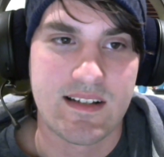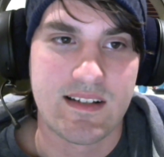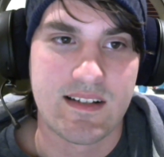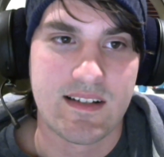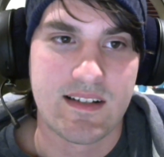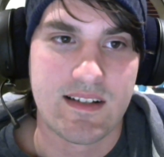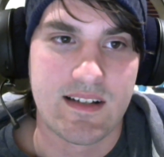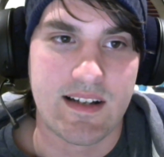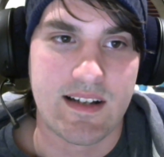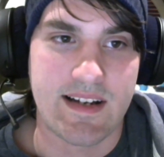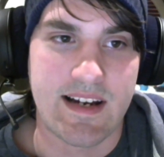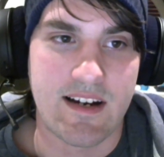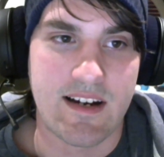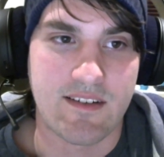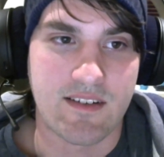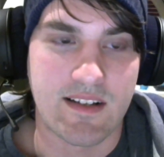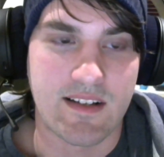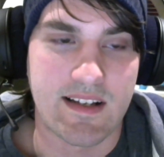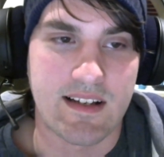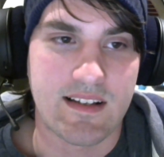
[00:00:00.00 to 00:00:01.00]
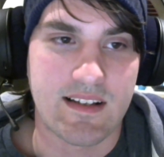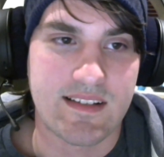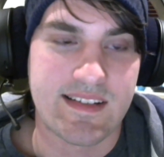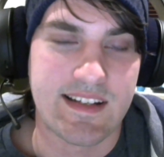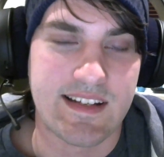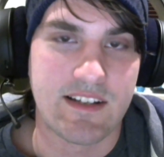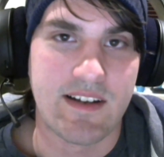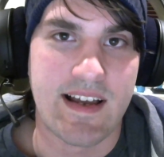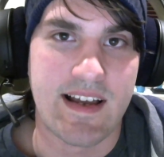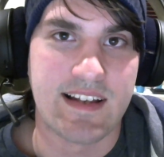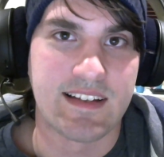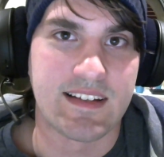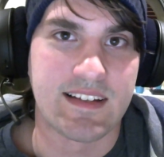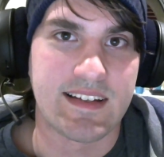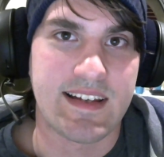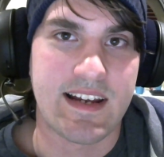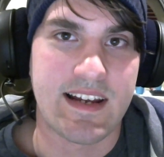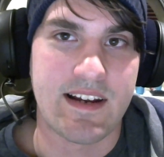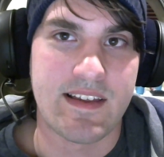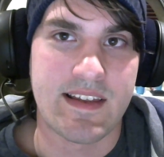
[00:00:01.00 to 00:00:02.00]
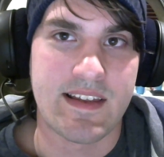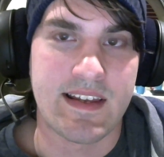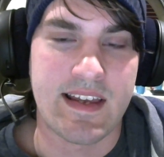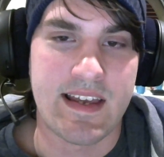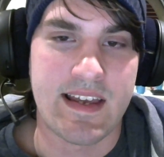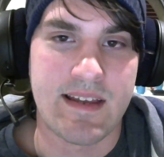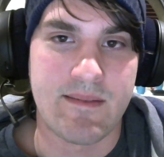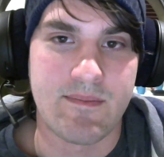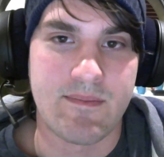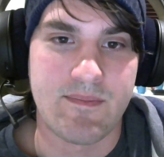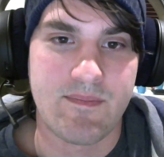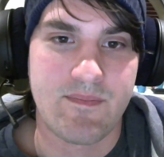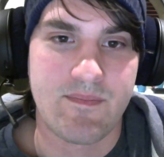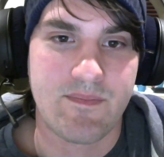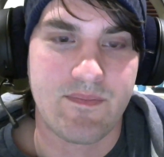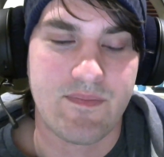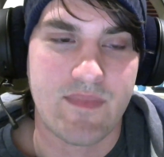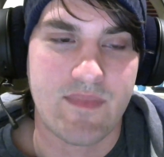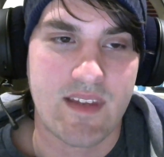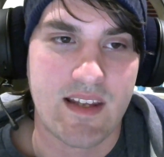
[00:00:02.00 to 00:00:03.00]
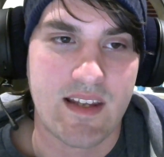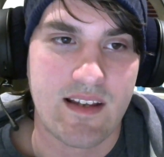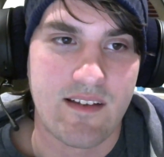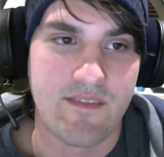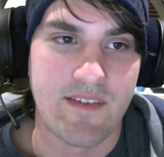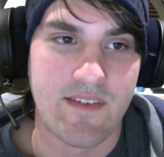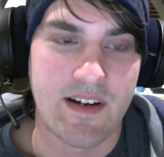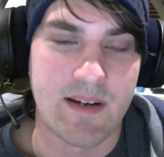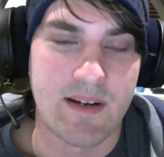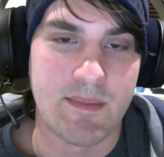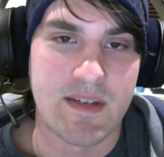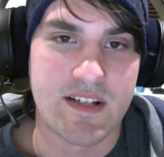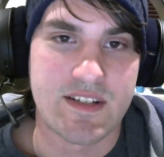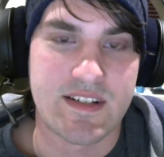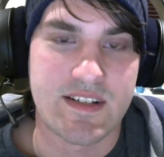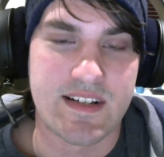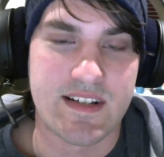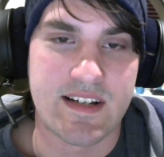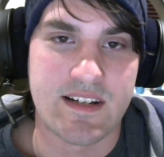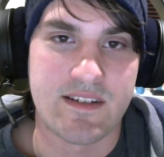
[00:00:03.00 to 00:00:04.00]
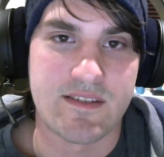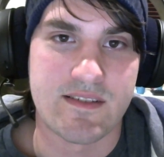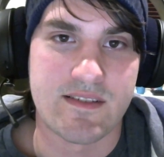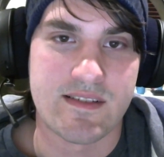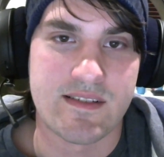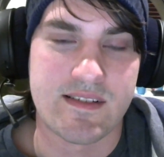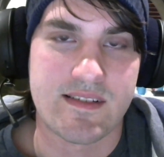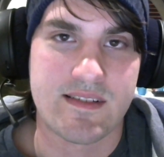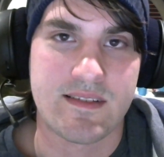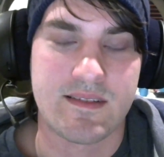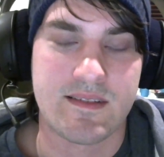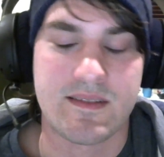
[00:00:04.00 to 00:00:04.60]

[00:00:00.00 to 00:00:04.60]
a character single-handedly carry the game very much in Heroes,